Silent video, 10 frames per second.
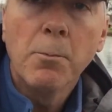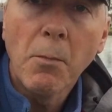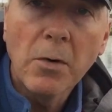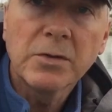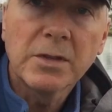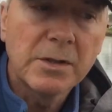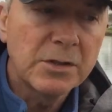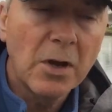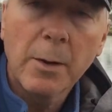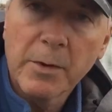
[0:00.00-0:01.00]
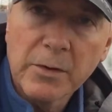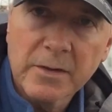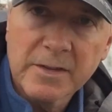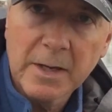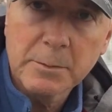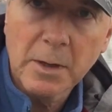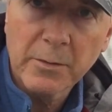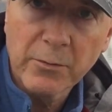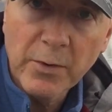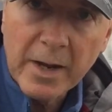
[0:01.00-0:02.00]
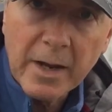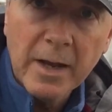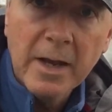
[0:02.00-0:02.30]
most of the time I use the same type of rig.